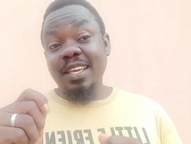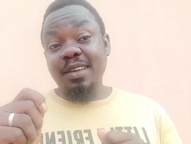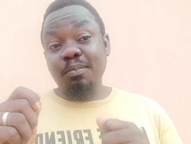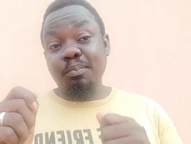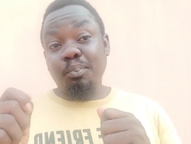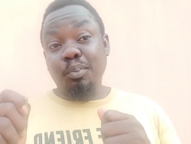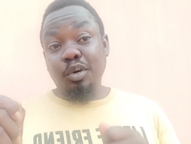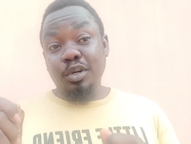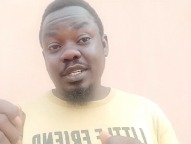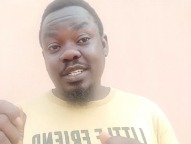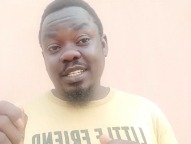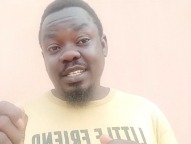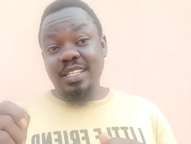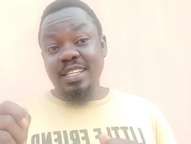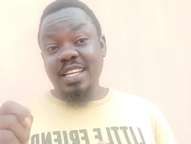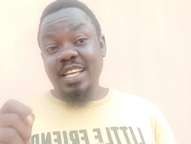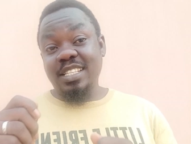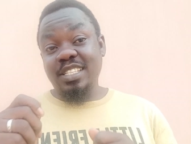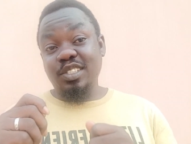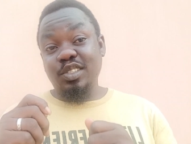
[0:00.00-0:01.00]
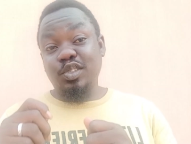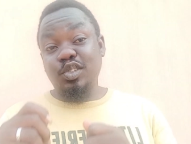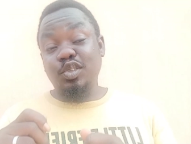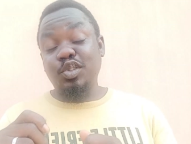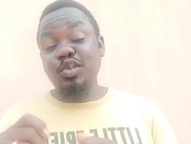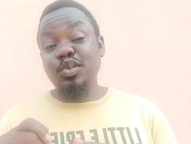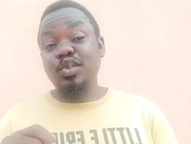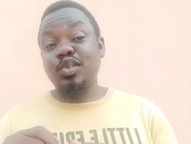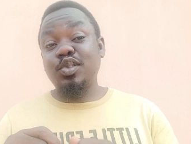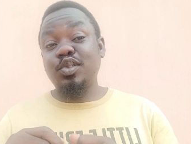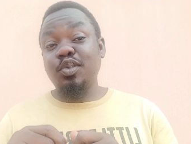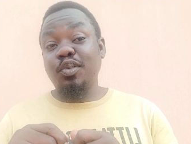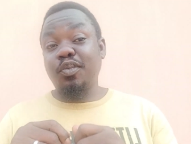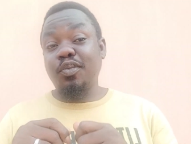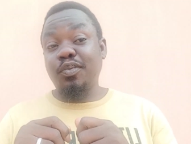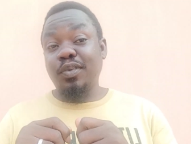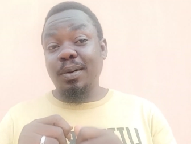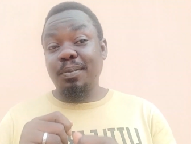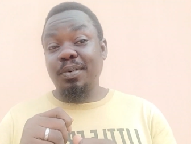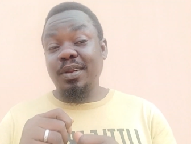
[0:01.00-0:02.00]
body that is used to
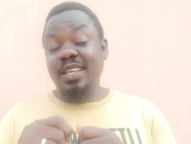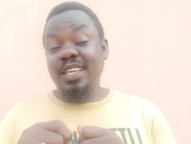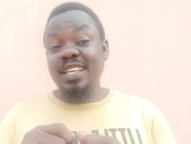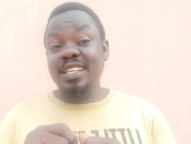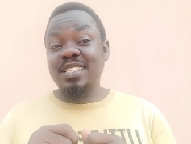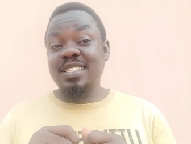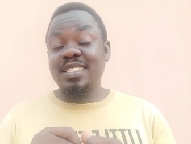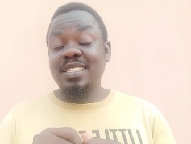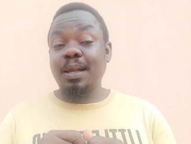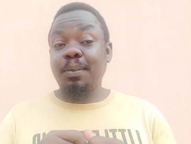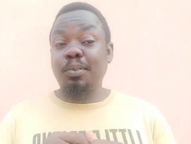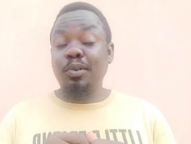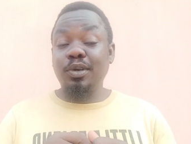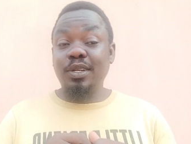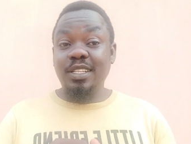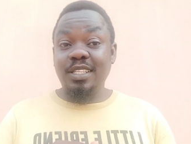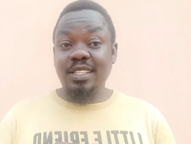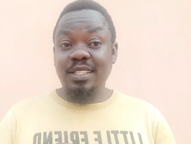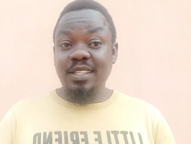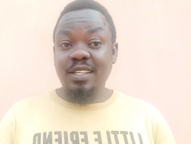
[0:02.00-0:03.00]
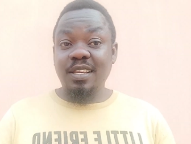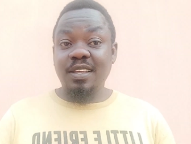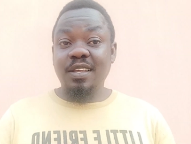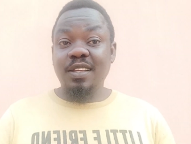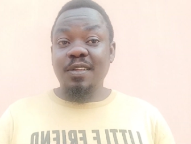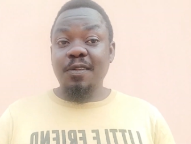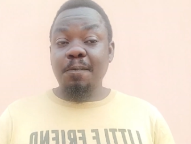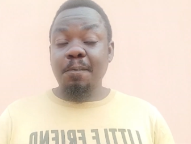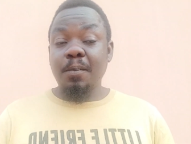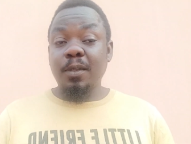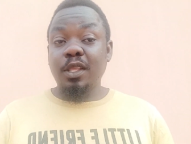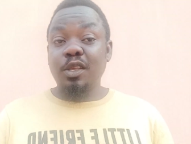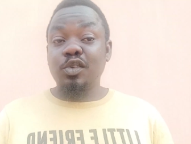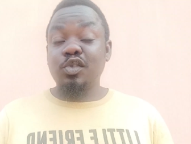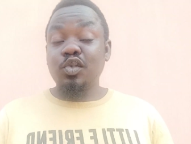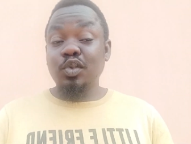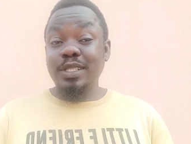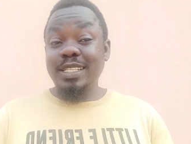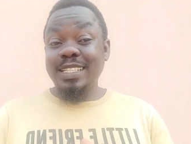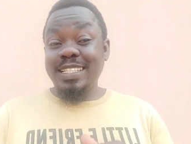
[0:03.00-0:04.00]
fabricate tapolin.
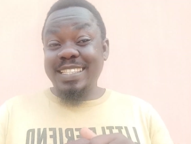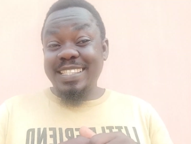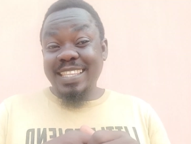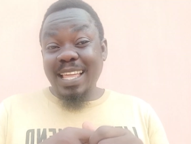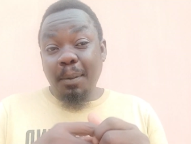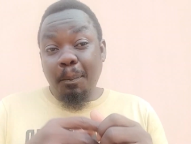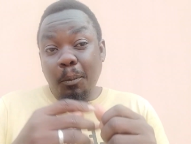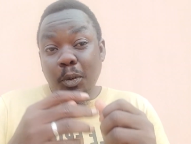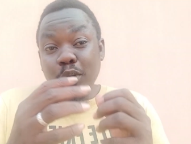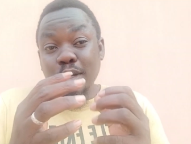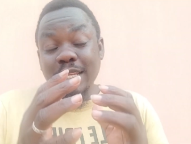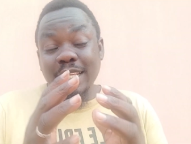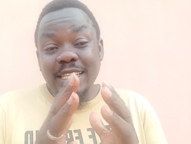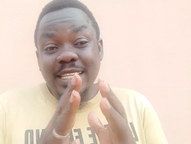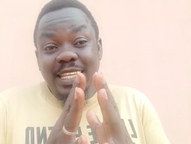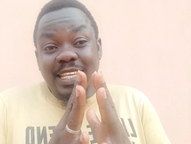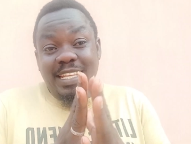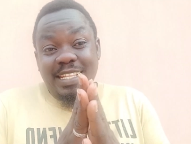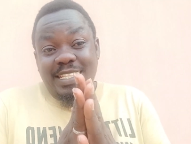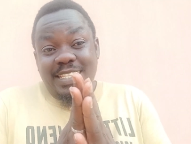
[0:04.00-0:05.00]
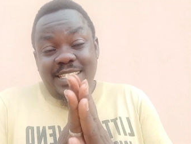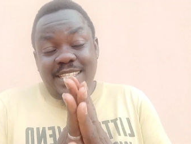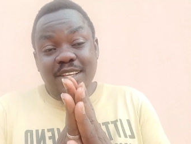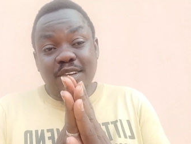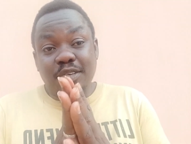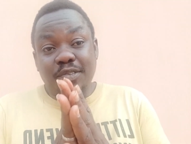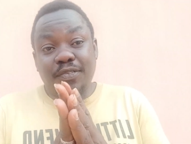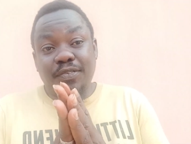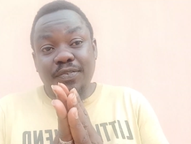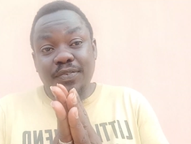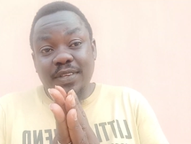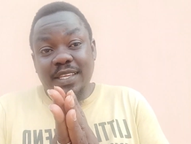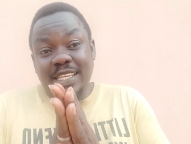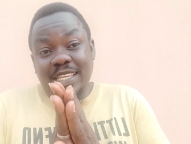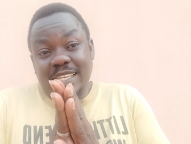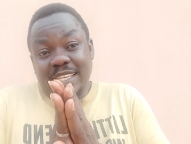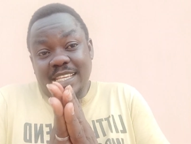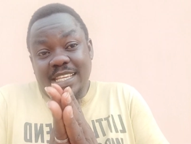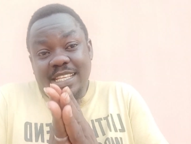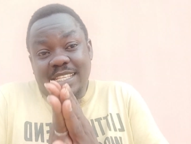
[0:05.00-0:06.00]
So the tapolin itself,
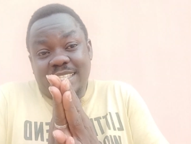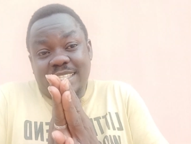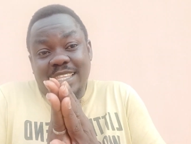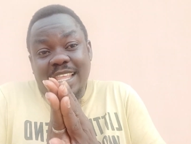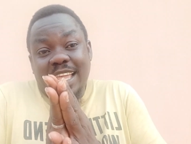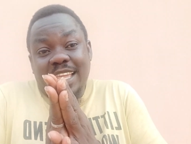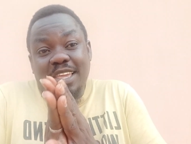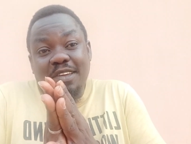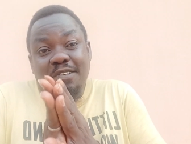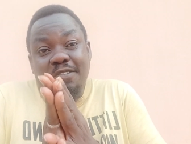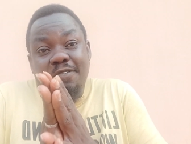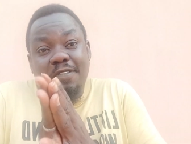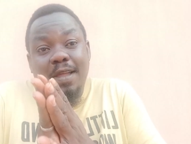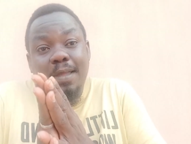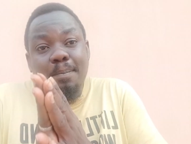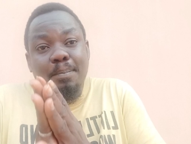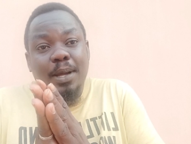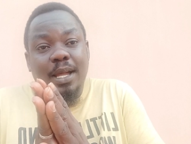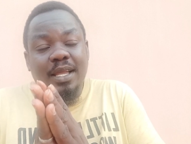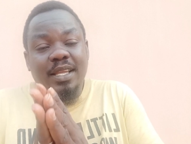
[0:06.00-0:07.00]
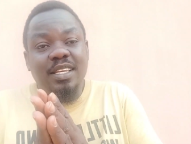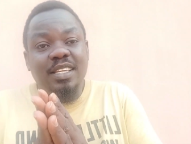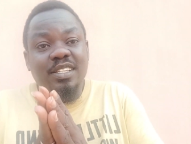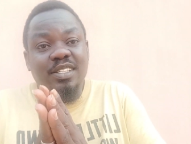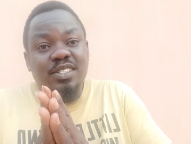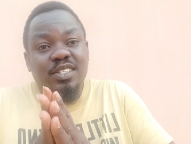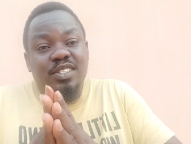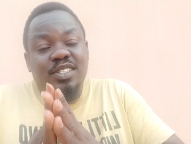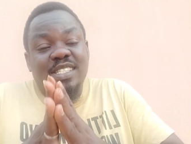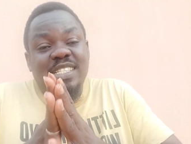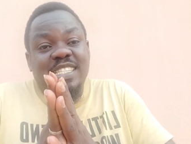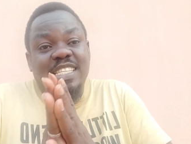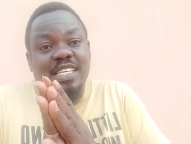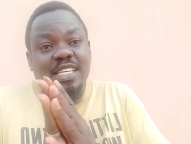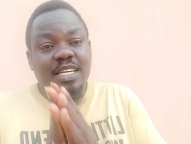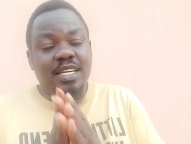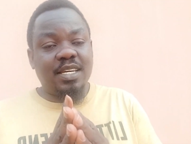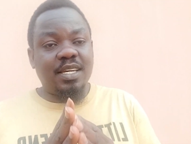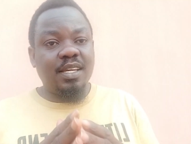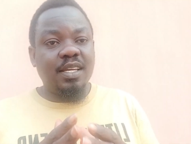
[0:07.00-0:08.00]
it's like a fiber. It's
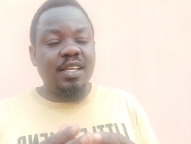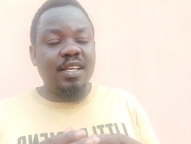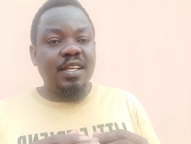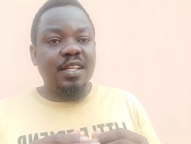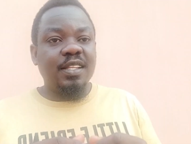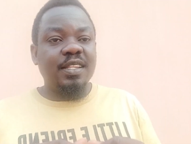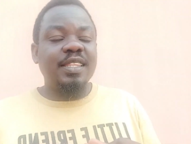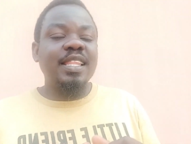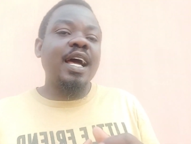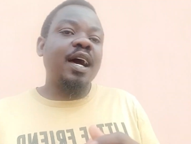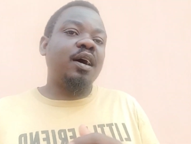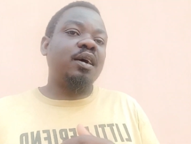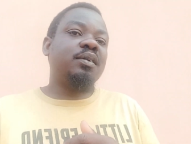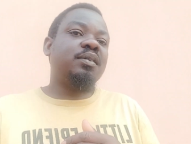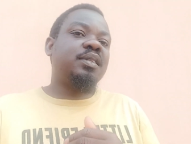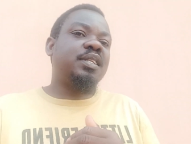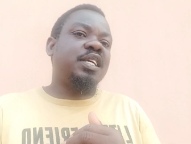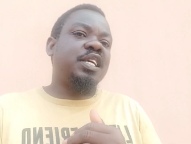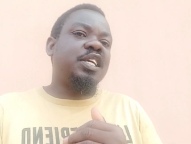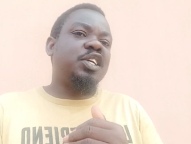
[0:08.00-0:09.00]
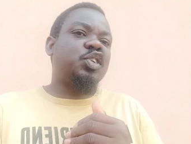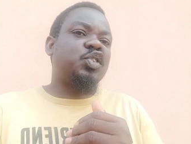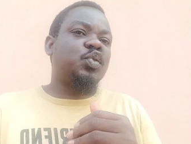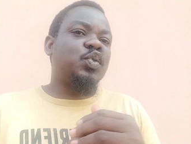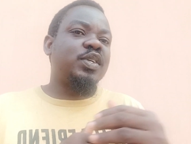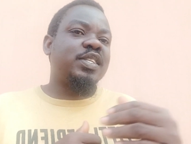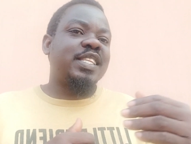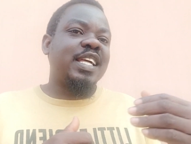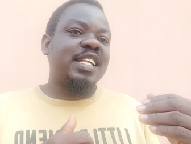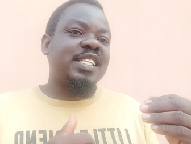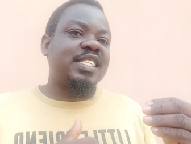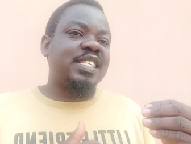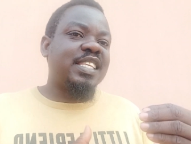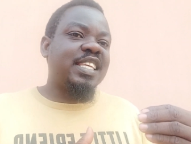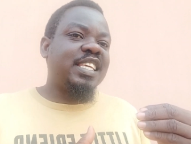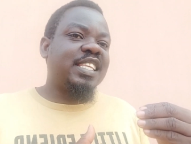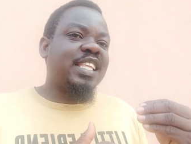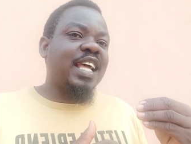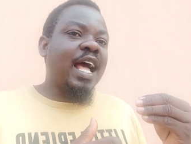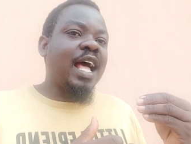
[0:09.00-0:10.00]
thick. Now, the issue is that
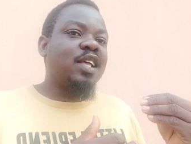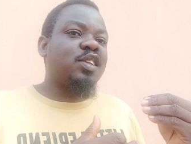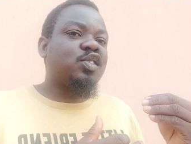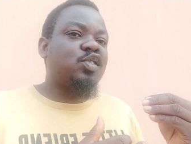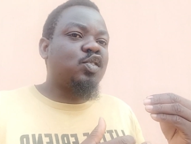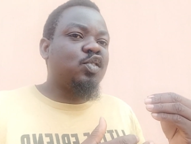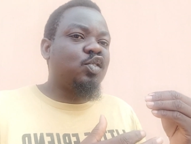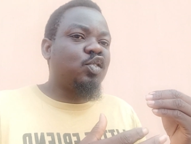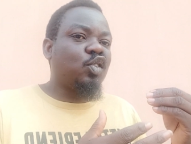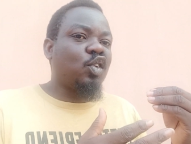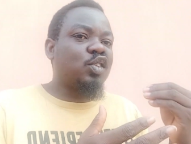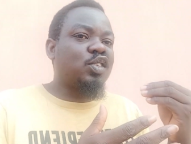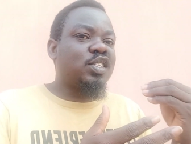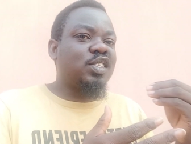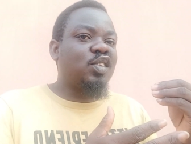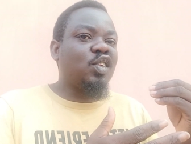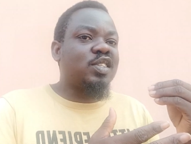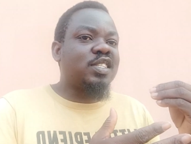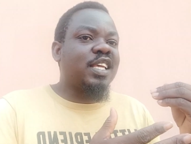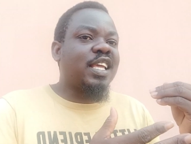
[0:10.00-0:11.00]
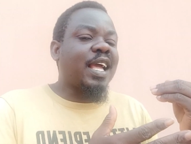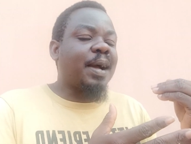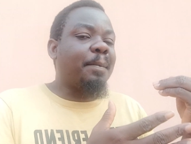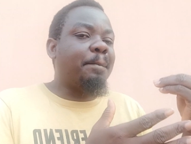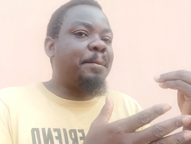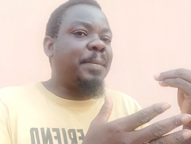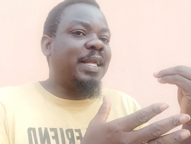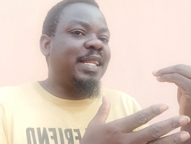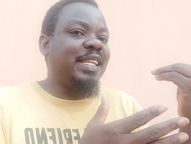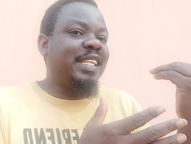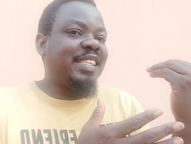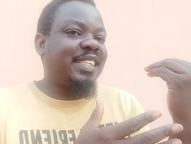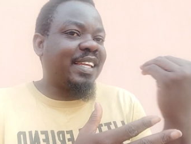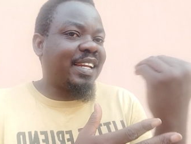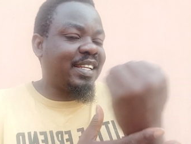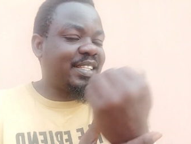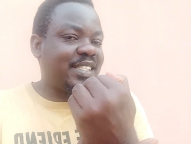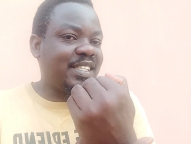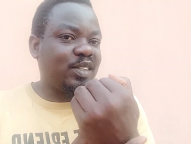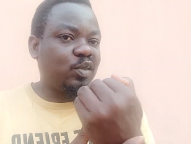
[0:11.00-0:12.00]
it has nothing can
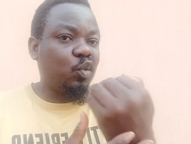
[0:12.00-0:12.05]
penetrate it.